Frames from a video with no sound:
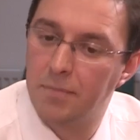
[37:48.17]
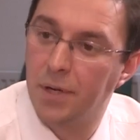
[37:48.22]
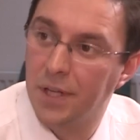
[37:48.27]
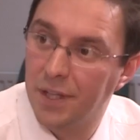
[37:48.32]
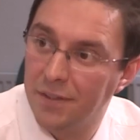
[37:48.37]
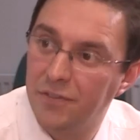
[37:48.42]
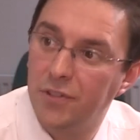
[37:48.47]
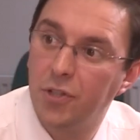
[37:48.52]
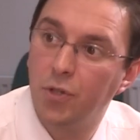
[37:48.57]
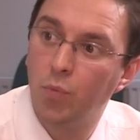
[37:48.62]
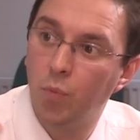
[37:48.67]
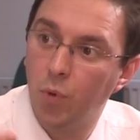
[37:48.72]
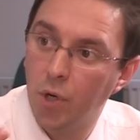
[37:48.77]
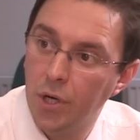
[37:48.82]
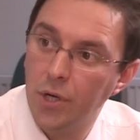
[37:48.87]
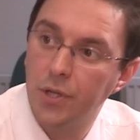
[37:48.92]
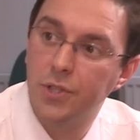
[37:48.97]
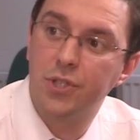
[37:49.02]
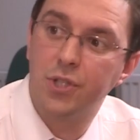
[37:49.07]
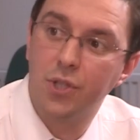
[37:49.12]
But if you
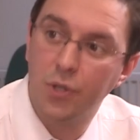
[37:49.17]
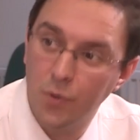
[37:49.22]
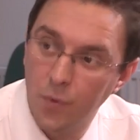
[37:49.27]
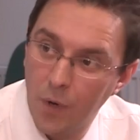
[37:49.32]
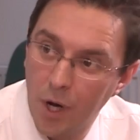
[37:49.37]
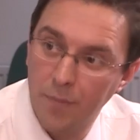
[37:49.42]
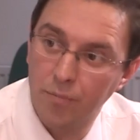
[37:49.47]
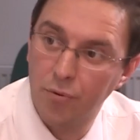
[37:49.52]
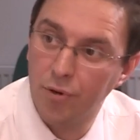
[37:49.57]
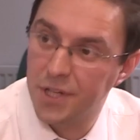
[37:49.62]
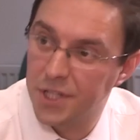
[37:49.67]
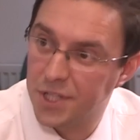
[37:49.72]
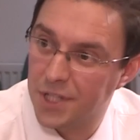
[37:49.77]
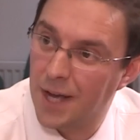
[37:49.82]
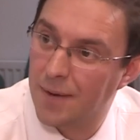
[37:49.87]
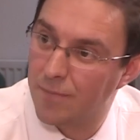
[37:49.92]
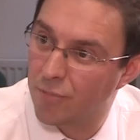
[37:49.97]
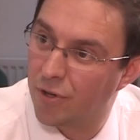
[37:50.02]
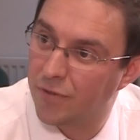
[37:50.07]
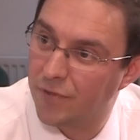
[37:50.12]
were to abridge
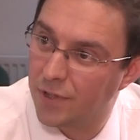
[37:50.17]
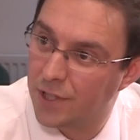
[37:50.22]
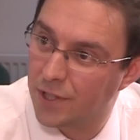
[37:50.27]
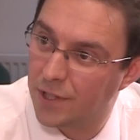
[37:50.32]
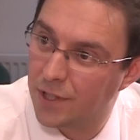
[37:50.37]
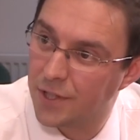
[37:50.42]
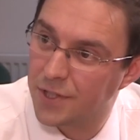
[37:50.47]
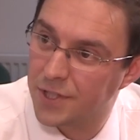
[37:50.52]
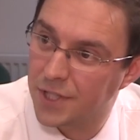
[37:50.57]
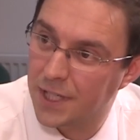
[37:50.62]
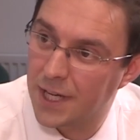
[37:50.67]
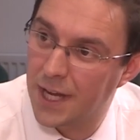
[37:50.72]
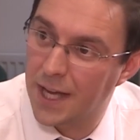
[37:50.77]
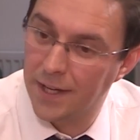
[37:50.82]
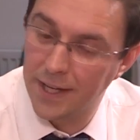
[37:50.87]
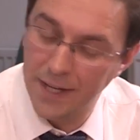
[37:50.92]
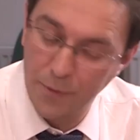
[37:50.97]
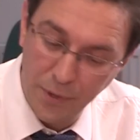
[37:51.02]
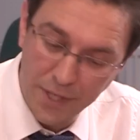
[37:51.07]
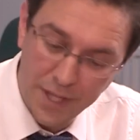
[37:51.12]
that profit and loss
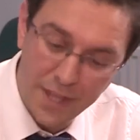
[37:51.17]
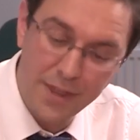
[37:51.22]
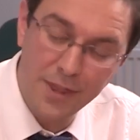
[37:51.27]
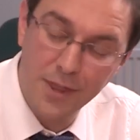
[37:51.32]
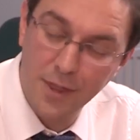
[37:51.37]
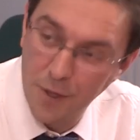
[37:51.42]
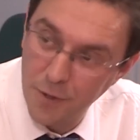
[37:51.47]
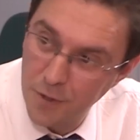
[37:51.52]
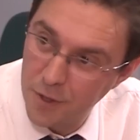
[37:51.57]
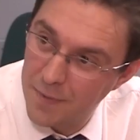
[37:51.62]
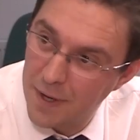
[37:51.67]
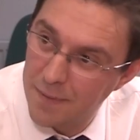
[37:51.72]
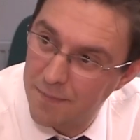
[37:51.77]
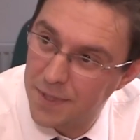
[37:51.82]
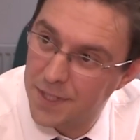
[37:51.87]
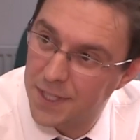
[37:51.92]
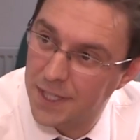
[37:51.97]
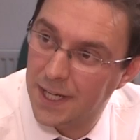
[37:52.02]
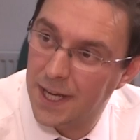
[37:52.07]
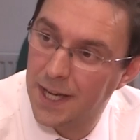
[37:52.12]
account within those
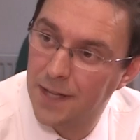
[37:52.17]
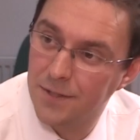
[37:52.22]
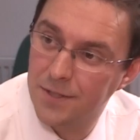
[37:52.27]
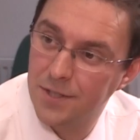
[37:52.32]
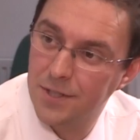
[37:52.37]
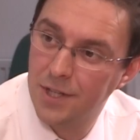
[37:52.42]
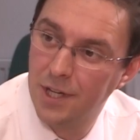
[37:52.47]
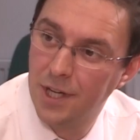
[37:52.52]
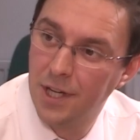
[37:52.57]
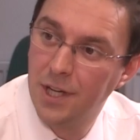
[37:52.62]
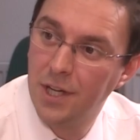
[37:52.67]
members' accounts,